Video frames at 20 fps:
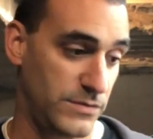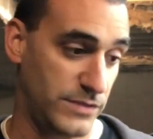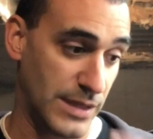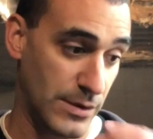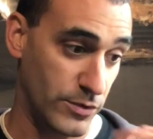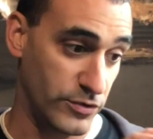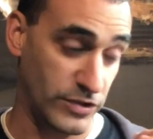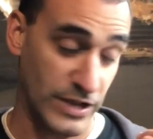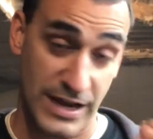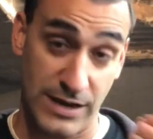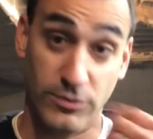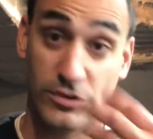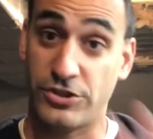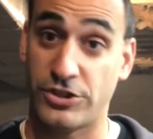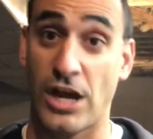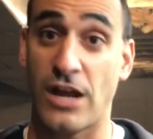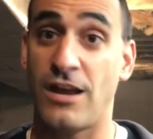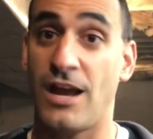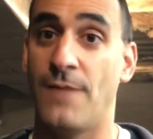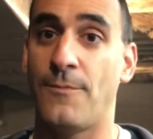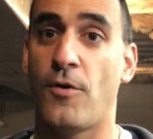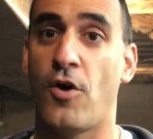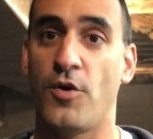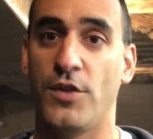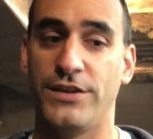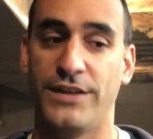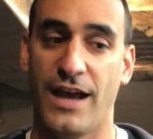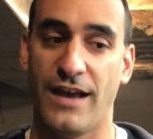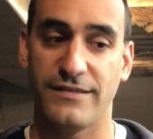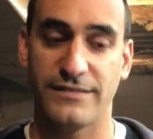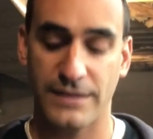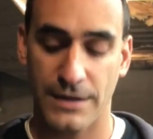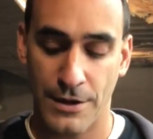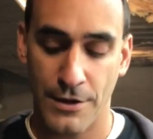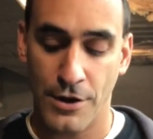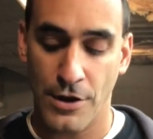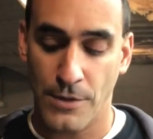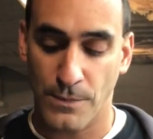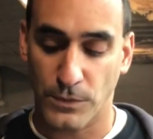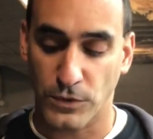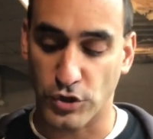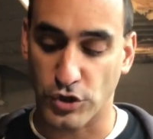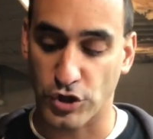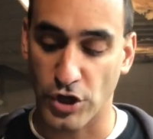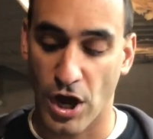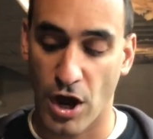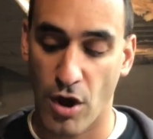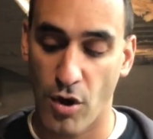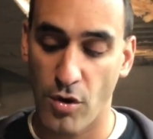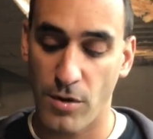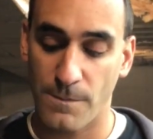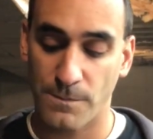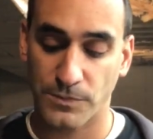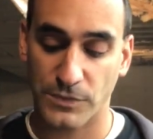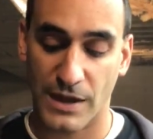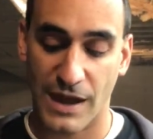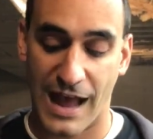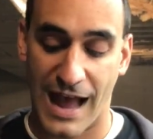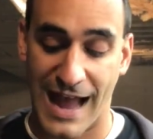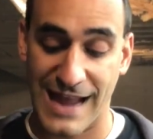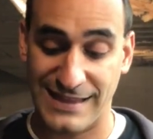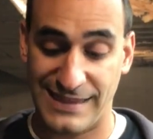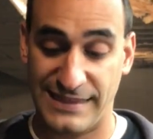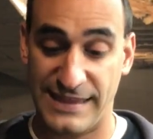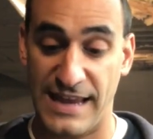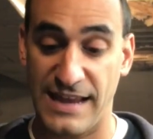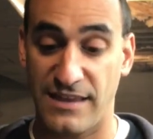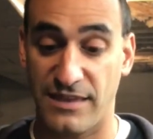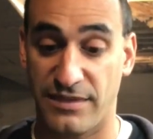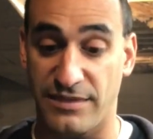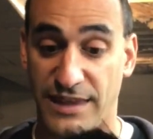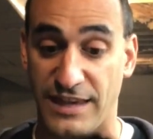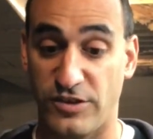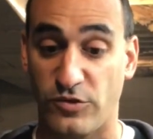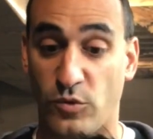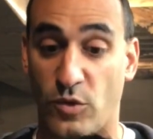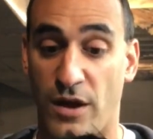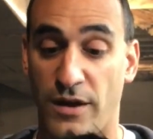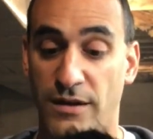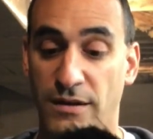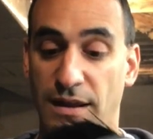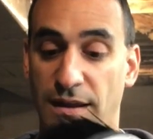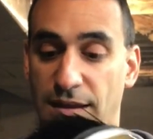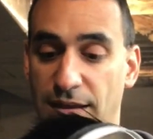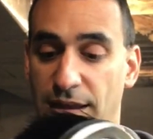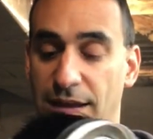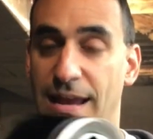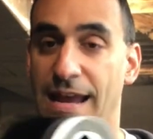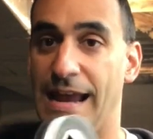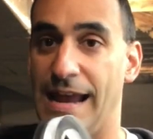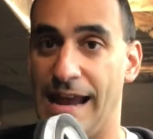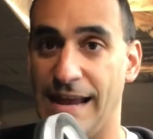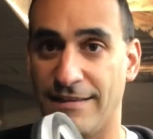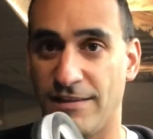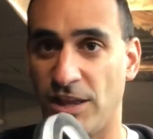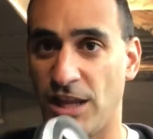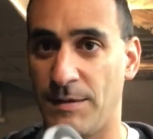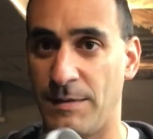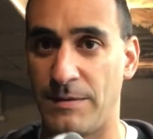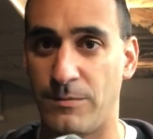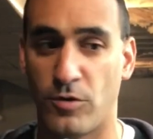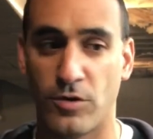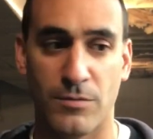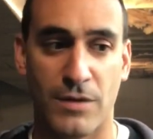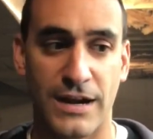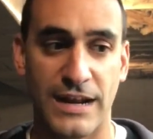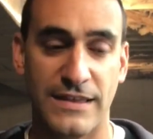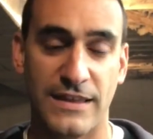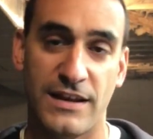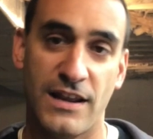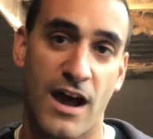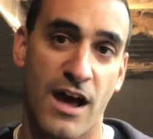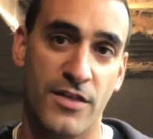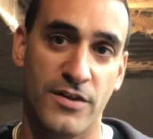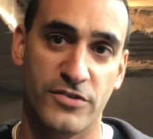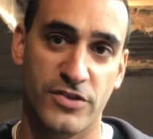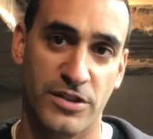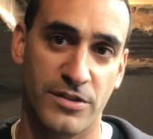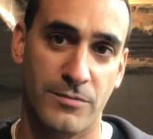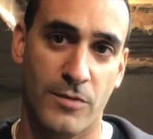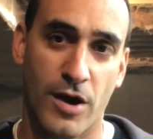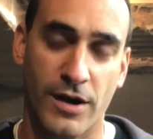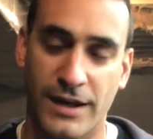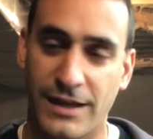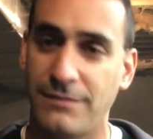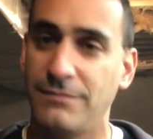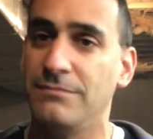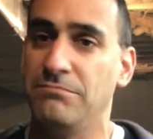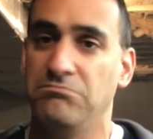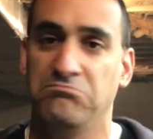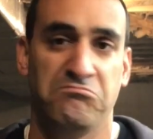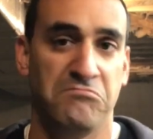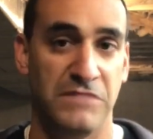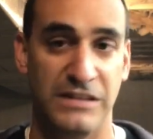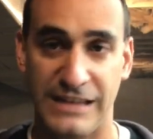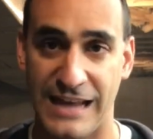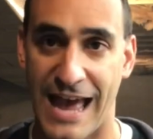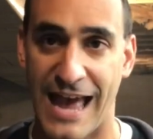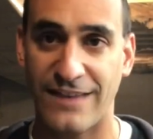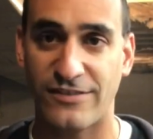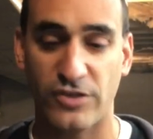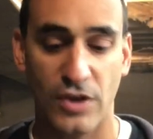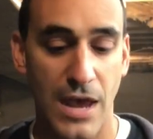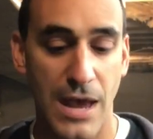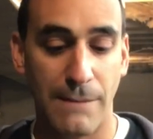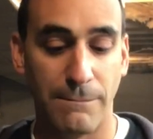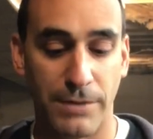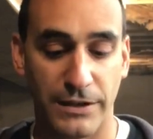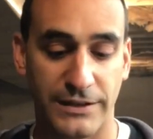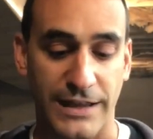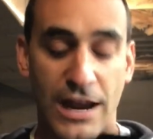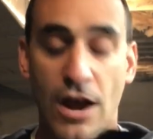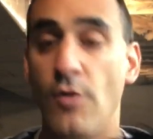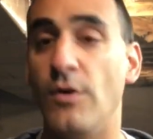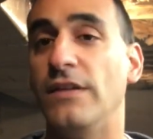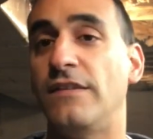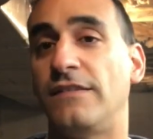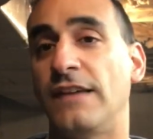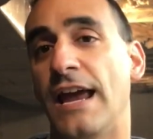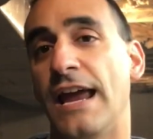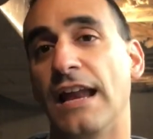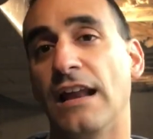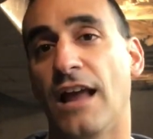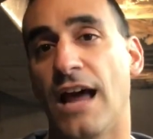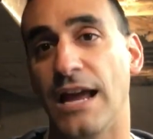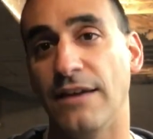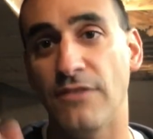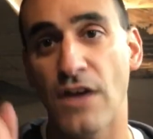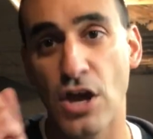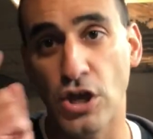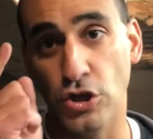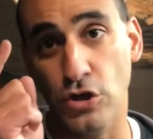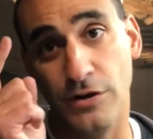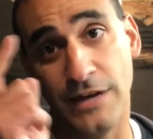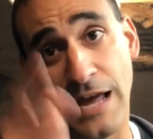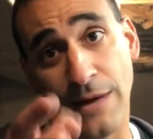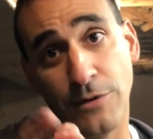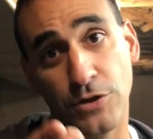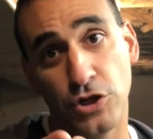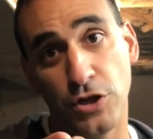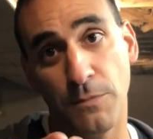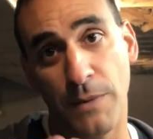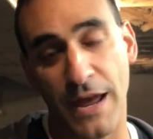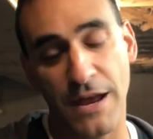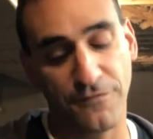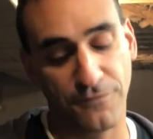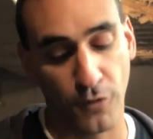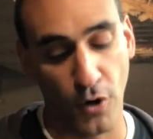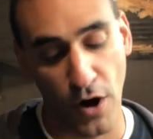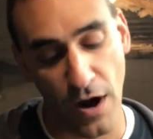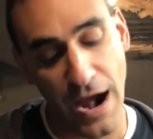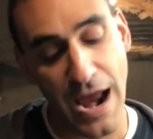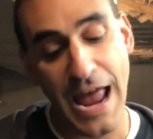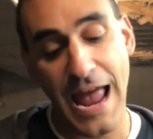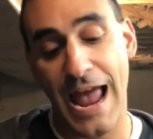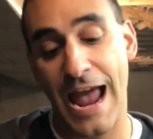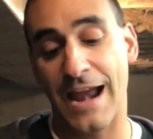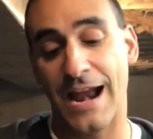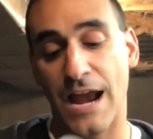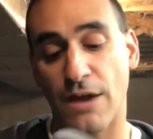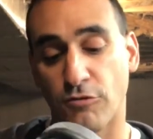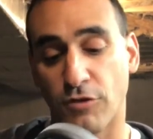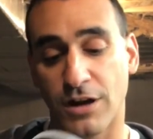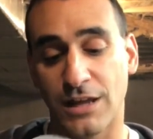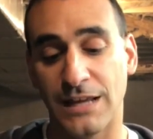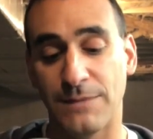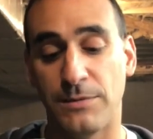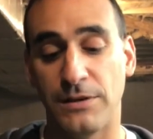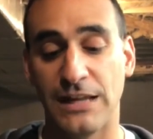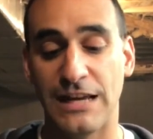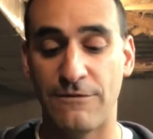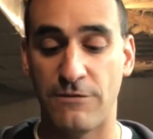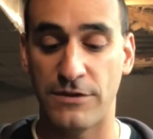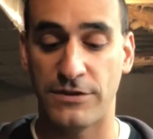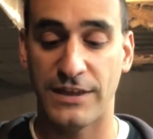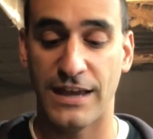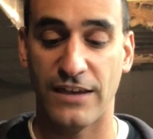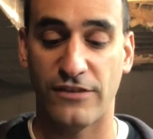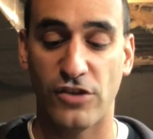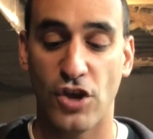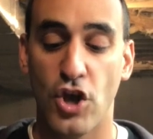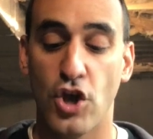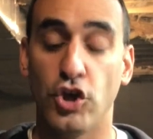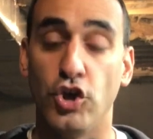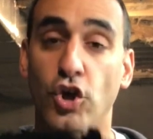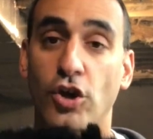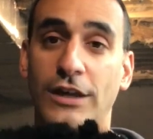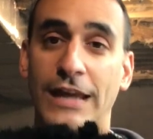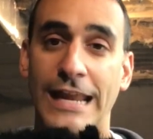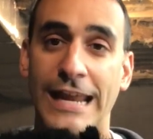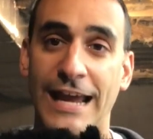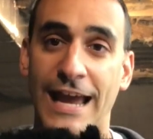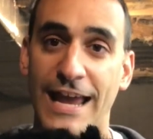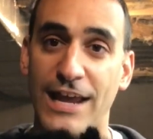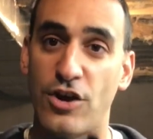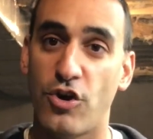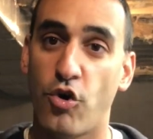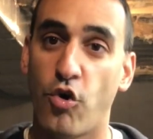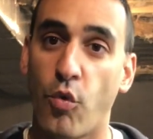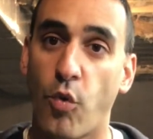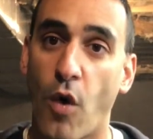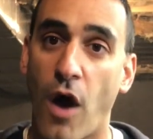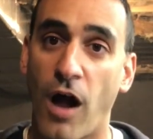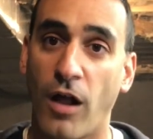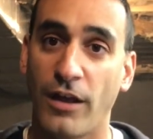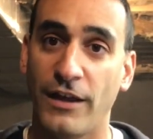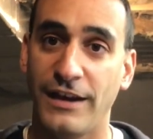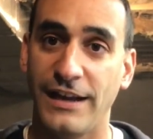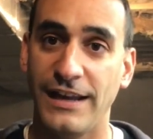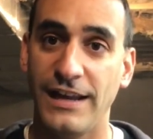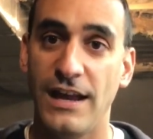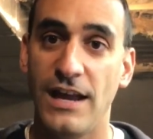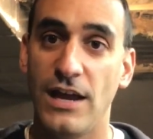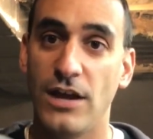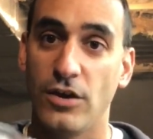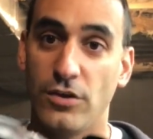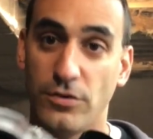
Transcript: that was, and it was sucking up all the dust. So I think this one is a little bit more money than others on the market. Yes, but they always say in life, you get what you pay for. And I really believe with this, you're getting a quality